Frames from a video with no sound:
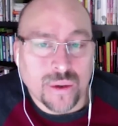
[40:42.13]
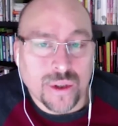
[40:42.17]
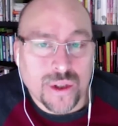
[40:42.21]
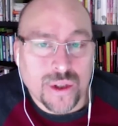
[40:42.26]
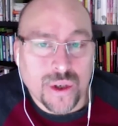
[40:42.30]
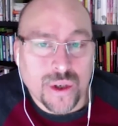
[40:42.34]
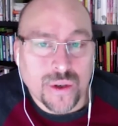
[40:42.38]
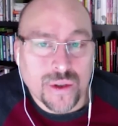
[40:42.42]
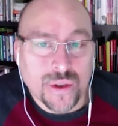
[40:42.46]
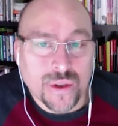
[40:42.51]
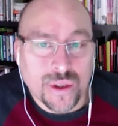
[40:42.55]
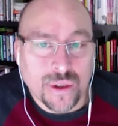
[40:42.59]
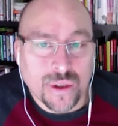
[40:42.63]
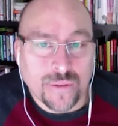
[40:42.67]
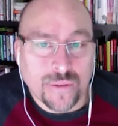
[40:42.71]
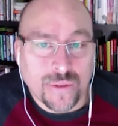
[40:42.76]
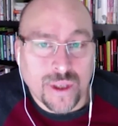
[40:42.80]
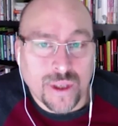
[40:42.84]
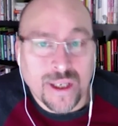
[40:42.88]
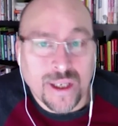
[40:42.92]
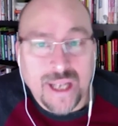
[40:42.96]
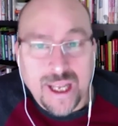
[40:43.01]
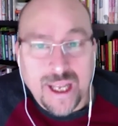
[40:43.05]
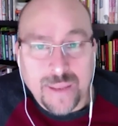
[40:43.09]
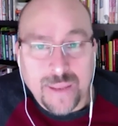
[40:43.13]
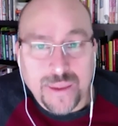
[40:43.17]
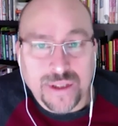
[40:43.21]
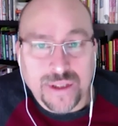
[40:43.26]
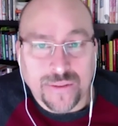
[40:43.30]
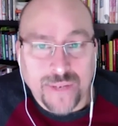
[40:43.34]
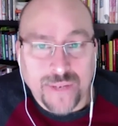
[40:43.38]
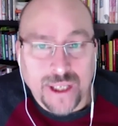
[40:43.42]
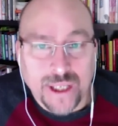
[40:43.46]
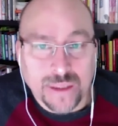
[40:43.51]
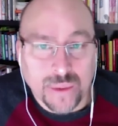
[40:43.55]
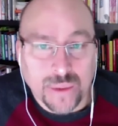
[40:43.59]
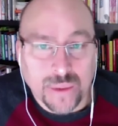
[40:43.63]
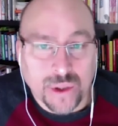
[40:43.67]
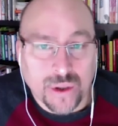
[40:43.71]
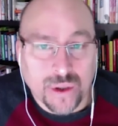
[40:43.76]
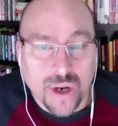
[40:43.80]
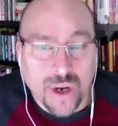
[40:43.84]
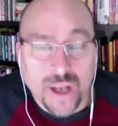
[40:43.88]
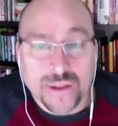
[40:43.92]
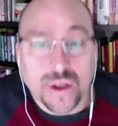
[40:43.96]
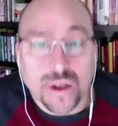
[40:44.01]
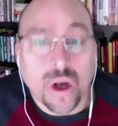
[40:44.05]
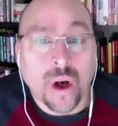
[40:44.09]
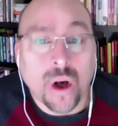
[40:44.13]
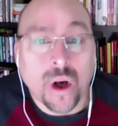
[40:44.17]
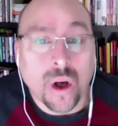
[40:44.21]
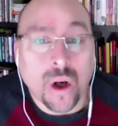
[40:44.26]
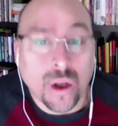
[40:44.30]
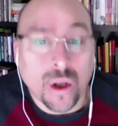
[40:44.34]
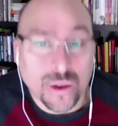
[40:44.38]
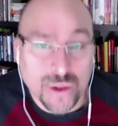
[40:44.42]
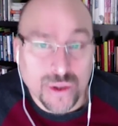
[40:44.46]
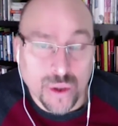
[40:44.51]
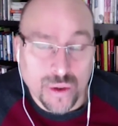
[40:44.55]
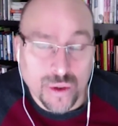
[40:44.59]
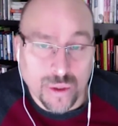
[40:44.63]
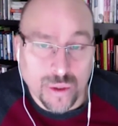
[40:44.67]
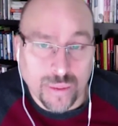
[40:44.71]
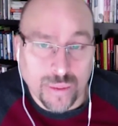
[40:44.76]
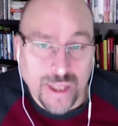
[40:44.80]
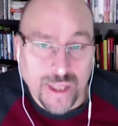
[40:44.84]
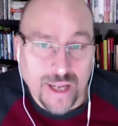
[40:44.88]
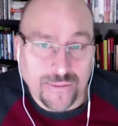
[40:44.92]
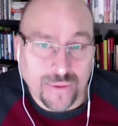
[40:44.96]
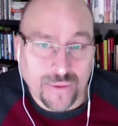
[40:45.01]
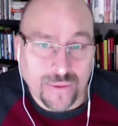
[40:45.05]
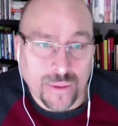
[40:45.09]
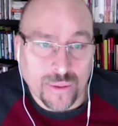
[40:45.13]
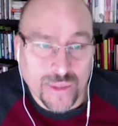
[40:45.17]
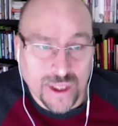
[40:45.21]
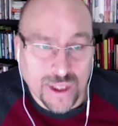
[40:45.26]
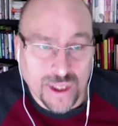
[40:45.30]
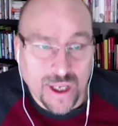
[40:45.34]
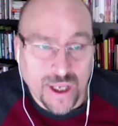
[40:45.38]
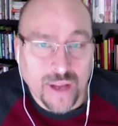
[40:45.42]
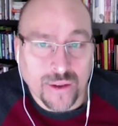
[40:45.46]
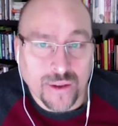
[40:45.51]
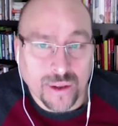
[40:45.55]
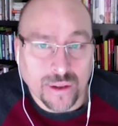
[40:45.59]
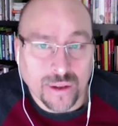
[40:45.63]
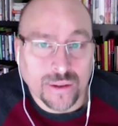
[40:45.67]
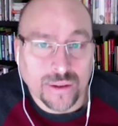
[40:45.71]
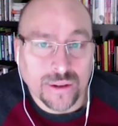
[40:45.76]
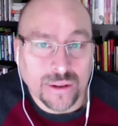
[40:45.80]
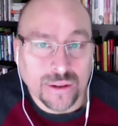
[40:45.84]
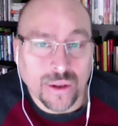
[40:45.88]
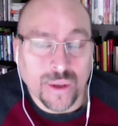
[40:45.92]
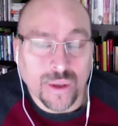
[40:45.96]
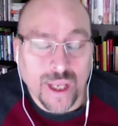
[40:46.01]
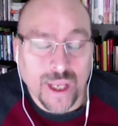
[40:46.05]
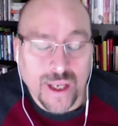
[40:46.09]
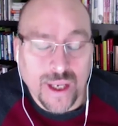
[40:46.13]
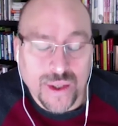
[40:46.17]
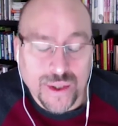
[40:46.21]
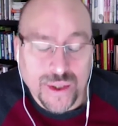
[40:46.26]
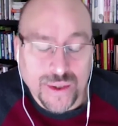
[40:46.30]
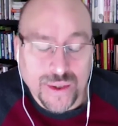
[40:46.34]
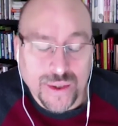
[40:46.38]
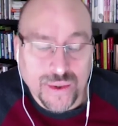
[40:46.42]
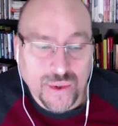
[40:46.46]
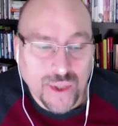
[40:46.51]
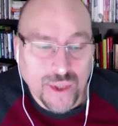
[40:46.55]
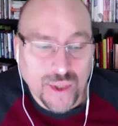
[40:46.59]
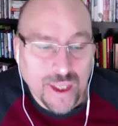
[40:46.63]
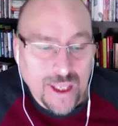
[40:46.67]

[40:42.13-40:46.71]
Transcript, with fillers: It shows you if the name is available across all social platforms and other locations.